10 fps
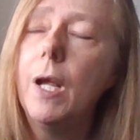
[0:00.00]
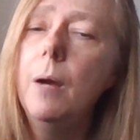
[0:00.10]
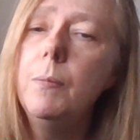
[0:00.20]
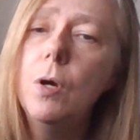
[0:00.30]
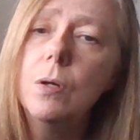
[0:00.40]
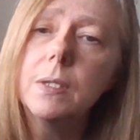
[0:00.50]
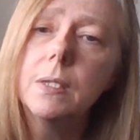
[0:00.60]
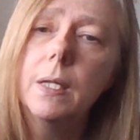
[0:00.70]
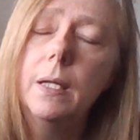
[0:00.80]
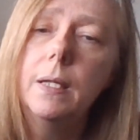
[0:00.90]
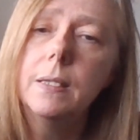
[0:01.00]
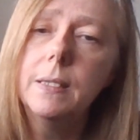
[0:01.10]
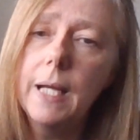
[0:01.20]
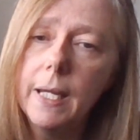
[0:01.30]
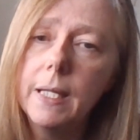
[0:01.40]
I'm not
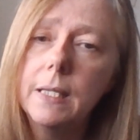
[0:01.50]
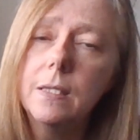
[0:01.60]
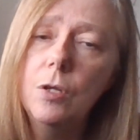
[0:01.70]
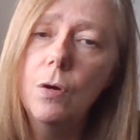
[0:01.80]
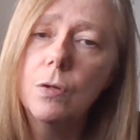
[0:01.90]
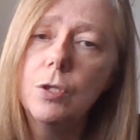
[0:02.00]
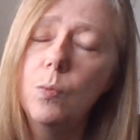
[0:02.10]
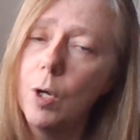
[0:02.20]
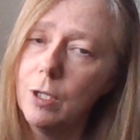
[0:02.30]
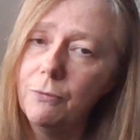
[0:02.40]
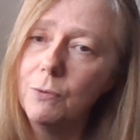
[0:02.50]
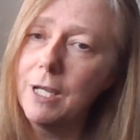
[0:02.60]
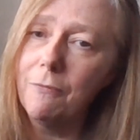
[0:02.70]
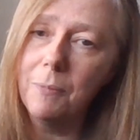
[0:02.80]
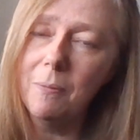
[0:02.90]
saying it's not wonderful
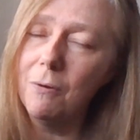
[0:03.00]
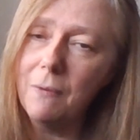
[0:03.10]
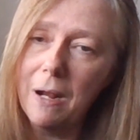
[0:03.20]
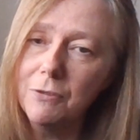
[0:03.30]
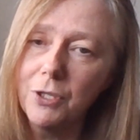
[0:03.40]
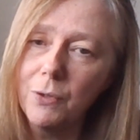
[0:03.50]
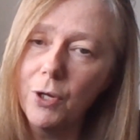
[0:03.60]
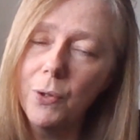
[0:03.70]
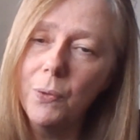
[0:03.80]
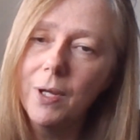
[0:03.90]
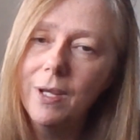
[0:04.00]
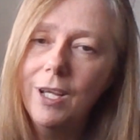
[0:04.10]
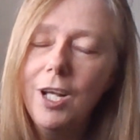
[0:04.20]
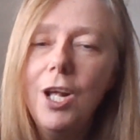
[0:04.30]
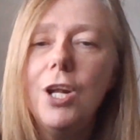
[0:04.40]
to have people around you who
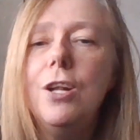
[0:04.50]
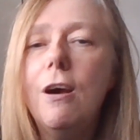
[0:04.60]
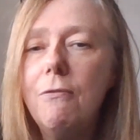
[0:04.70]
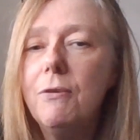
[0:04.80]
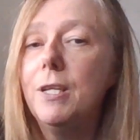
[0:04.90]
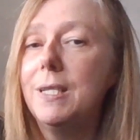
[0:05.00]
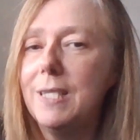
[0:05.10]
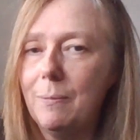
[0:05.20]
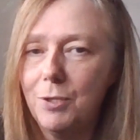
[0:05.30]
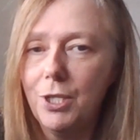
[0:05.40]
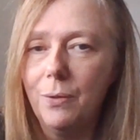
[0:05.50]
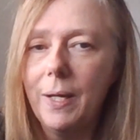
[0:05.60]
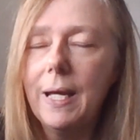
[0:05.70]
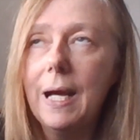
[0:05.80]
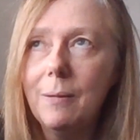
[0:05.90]
love and accept you.
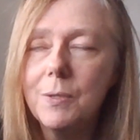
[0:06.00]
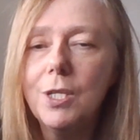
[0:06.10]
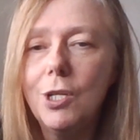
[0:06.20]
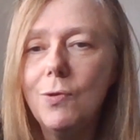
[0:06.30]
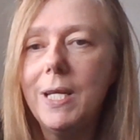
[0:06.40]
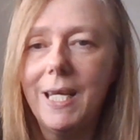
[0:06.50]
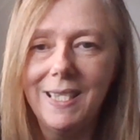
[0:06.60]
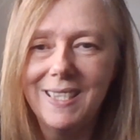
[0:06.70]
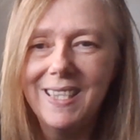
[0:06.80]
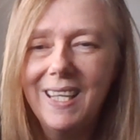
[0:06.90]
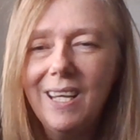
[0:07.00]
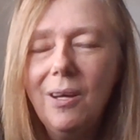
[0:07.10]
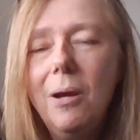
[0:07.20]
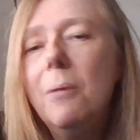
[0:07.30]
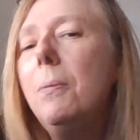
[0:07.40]
It absolutely is.
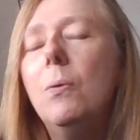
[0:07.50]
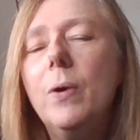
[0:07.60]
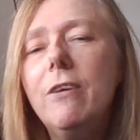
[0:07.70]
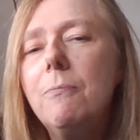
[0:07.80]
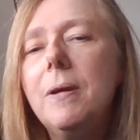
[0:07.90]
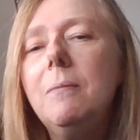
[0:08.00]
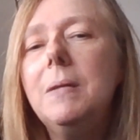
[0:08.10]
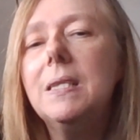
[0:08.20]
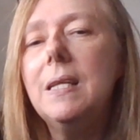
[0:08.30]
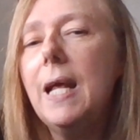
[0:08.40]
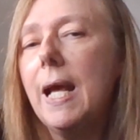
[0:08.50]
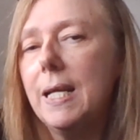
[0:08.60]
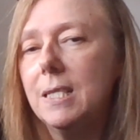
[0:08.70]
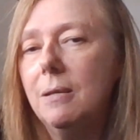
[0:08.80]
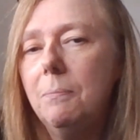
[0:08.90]
But we have been
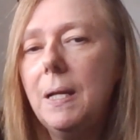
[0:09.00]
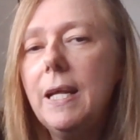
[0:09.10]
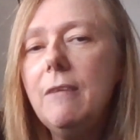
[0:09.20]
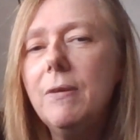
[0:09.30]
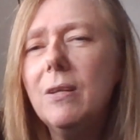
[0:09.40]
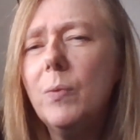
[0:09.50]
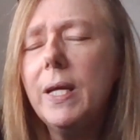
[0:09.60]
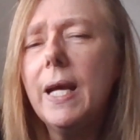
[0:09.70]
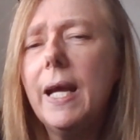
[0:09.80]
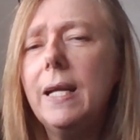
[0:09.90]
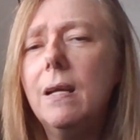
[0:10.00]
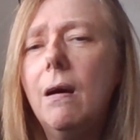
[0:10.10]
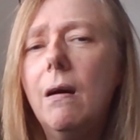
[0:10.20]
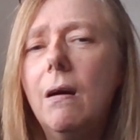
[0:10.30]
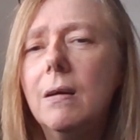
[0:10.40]
misled, believing that we gain
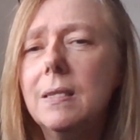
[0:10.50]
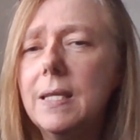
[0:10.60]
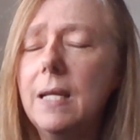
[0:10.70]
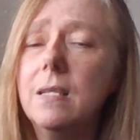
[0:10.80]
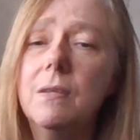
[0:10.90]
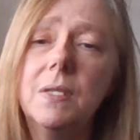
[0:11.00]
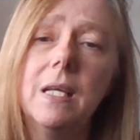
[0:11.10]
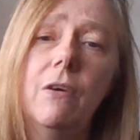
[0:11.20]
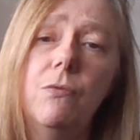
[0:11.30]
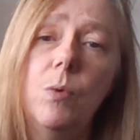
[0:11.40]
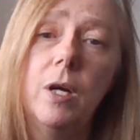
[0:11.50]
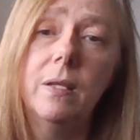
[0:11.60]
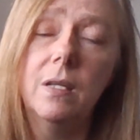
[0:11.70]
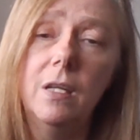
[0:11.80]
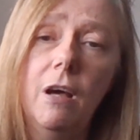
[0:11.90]
our sense of
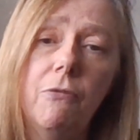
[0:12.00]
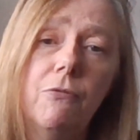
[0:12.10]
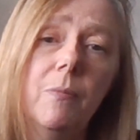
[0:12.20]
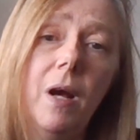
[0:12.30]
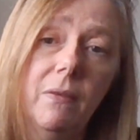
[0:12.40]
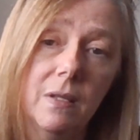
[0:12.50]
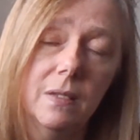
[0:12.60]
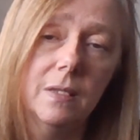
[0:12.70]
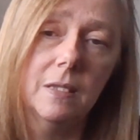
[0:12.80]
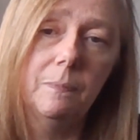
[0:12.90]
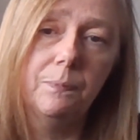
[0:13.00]
self-worth and love from others.